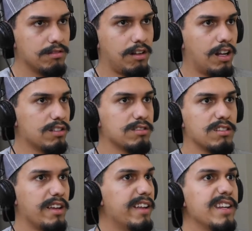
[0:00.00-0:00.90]
I just said
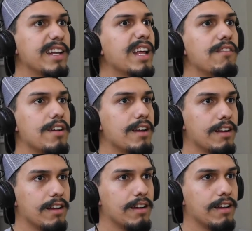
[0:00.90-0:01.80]
any and every.
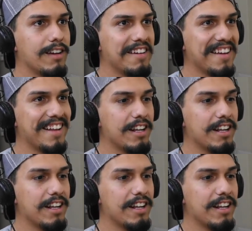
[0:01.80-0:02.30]
And,